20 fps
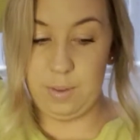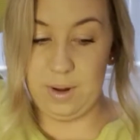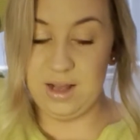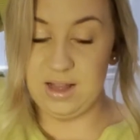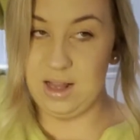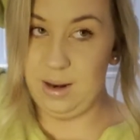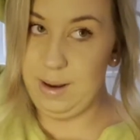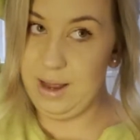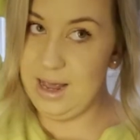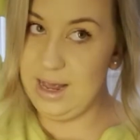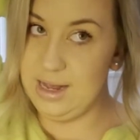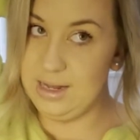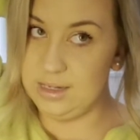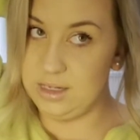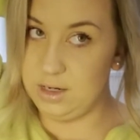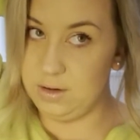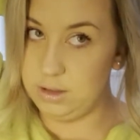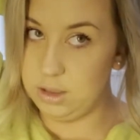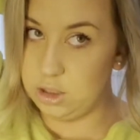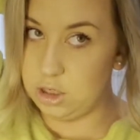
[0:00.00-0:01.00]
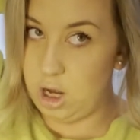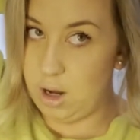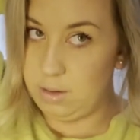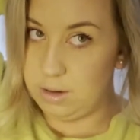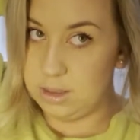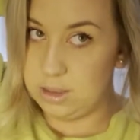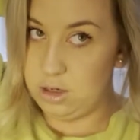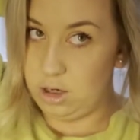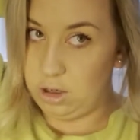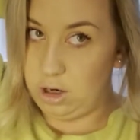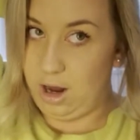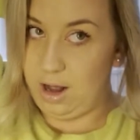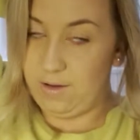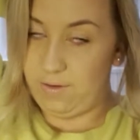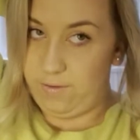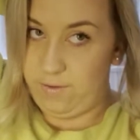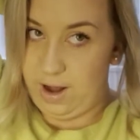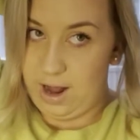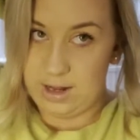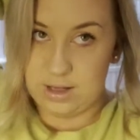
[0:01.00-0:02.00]
It's a bit easier at the top because it's not got as
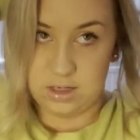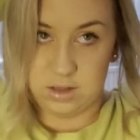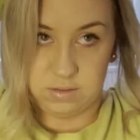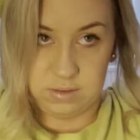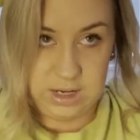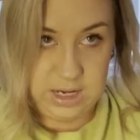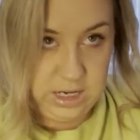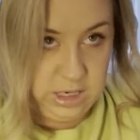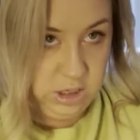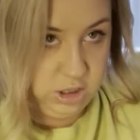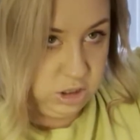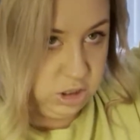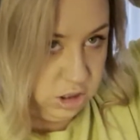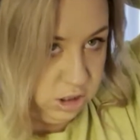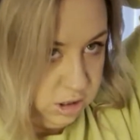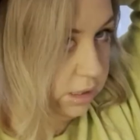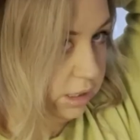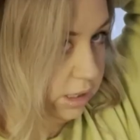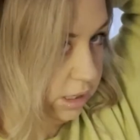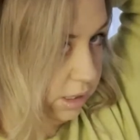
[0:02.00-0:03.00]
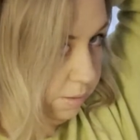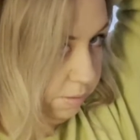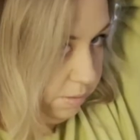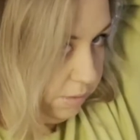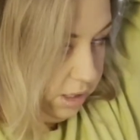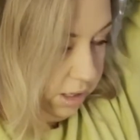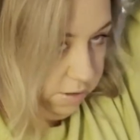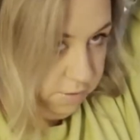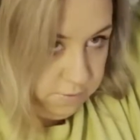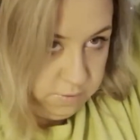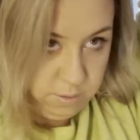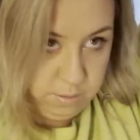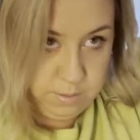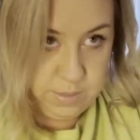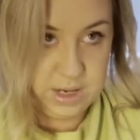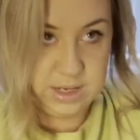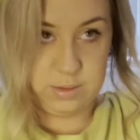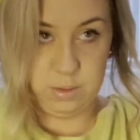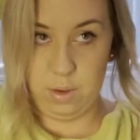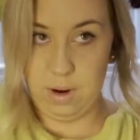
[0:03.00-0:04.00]
far to reach. These front
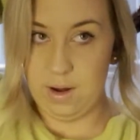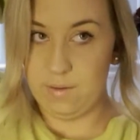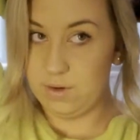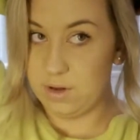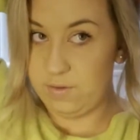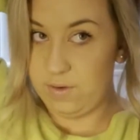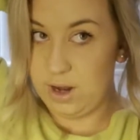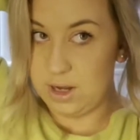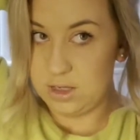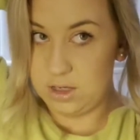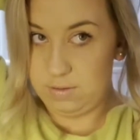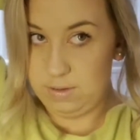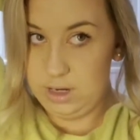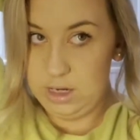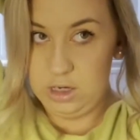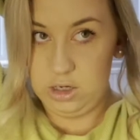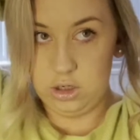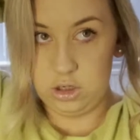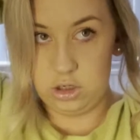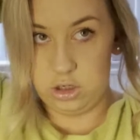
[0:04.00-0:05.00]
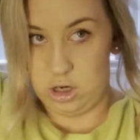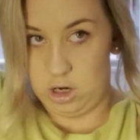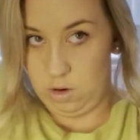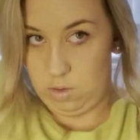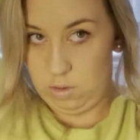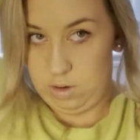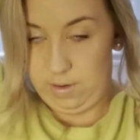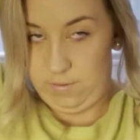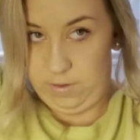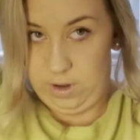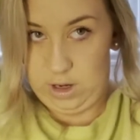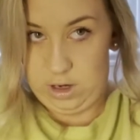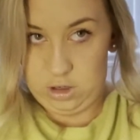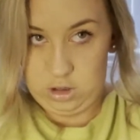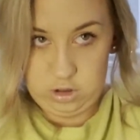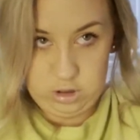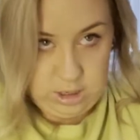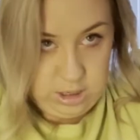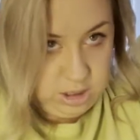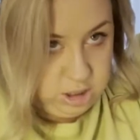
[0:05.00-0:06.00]
bits won't have as far to reach, so if you can
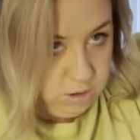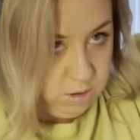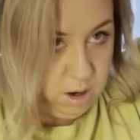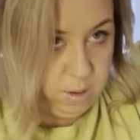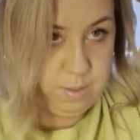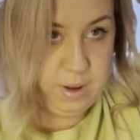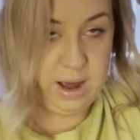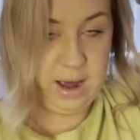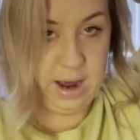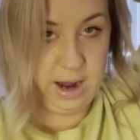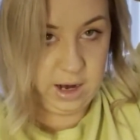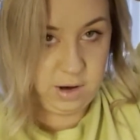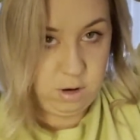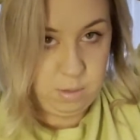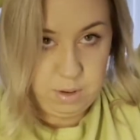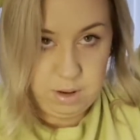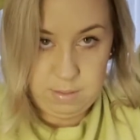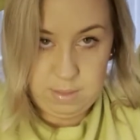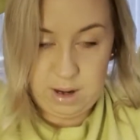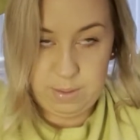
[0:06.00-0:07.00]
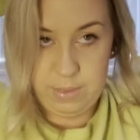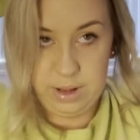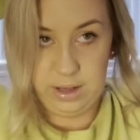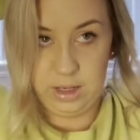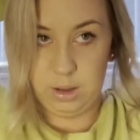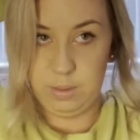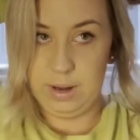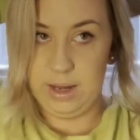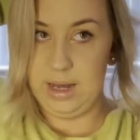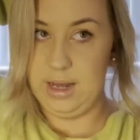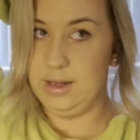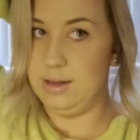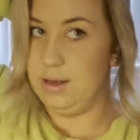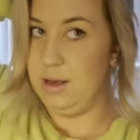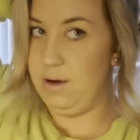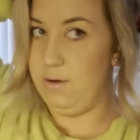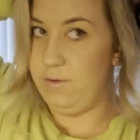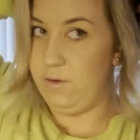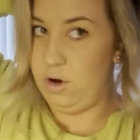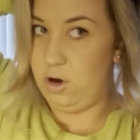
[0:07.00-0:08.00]
try and do it a bit higher up, it might be a little bit
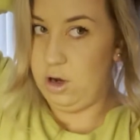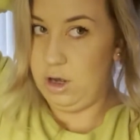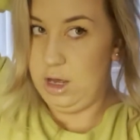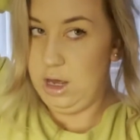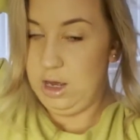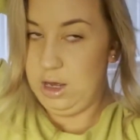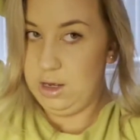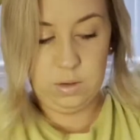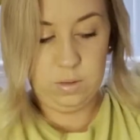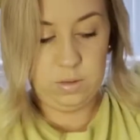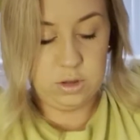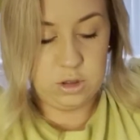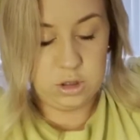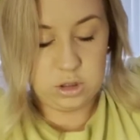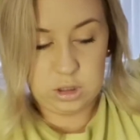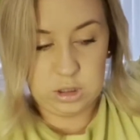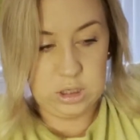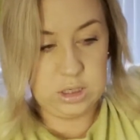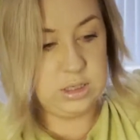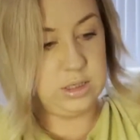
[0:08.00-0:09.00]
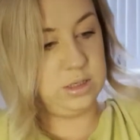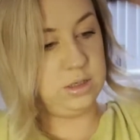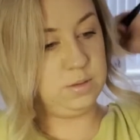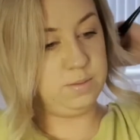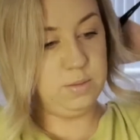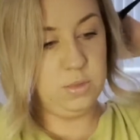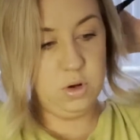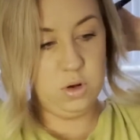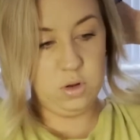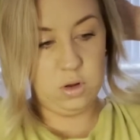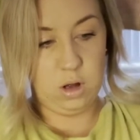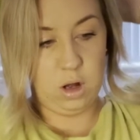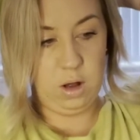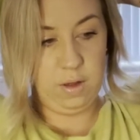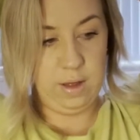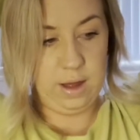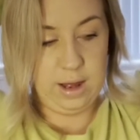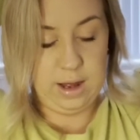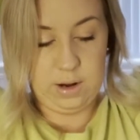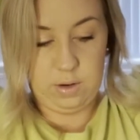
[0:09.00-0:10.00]
easier for you. I'm just going to smooth all
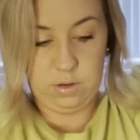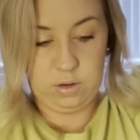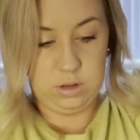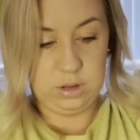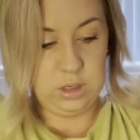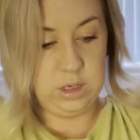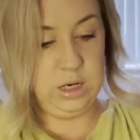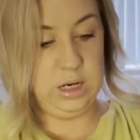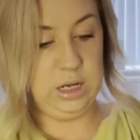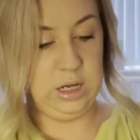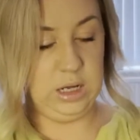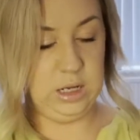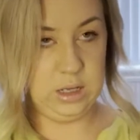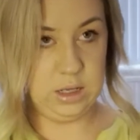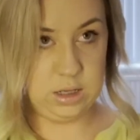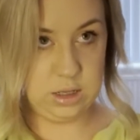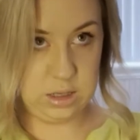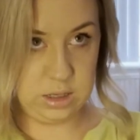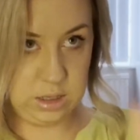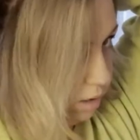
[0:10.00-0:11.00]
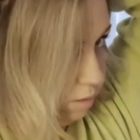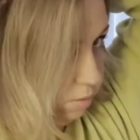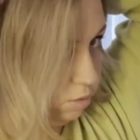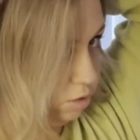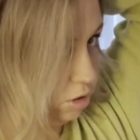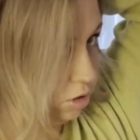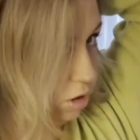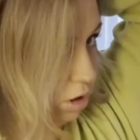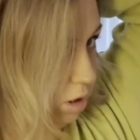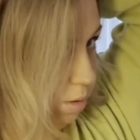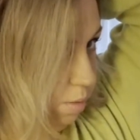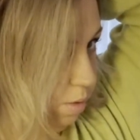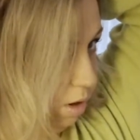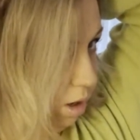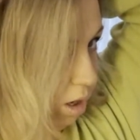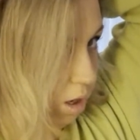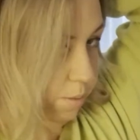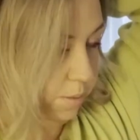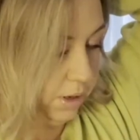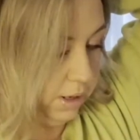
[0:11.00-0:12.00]
that out underneath. I'm just going to
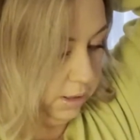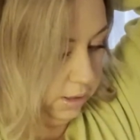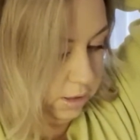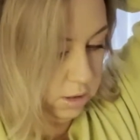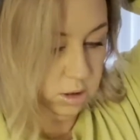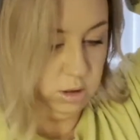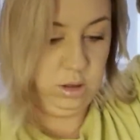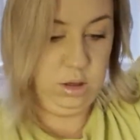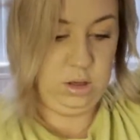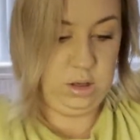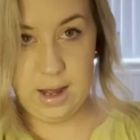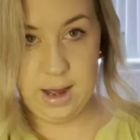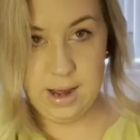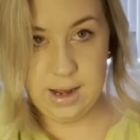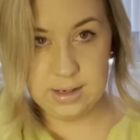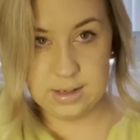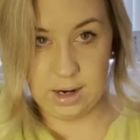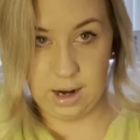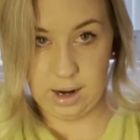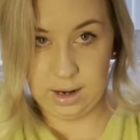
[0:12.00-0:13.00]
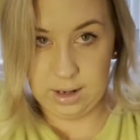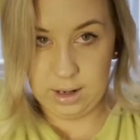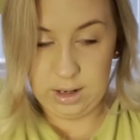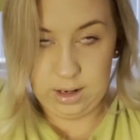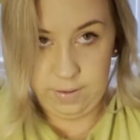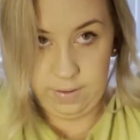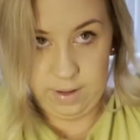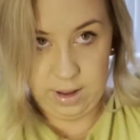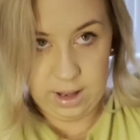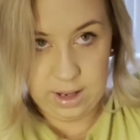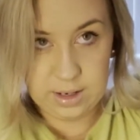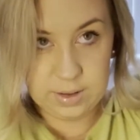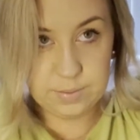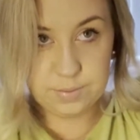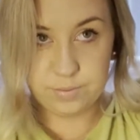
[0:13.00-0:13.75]
pop a little hair tie in there.